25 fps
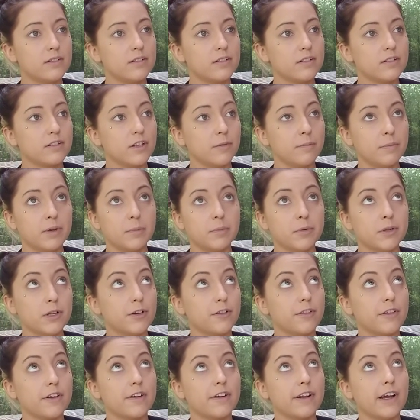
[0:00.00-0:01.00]
Some people
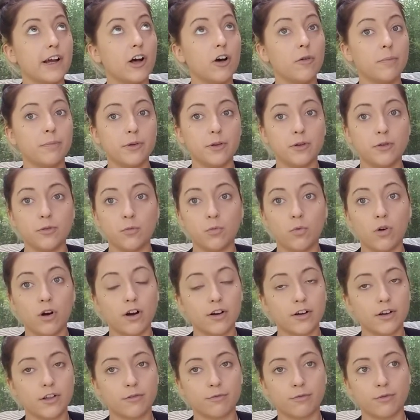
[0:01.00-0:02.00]
are there to help you
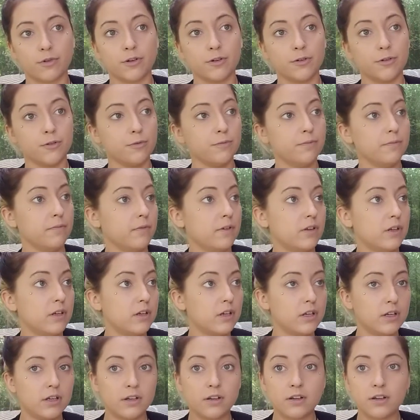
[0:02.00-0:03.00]
walk through
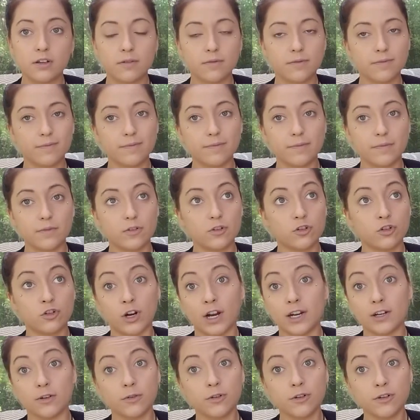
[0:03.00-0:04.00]

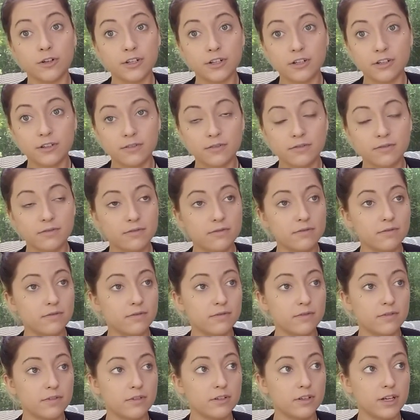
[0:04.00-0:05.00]
childhood,
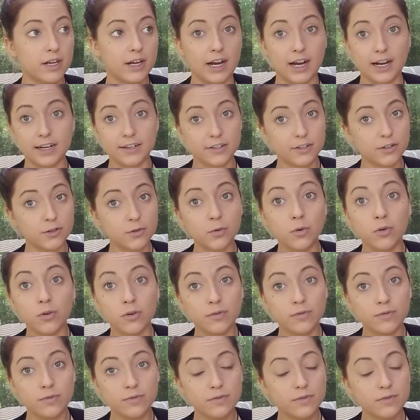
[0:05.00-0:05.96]
high school,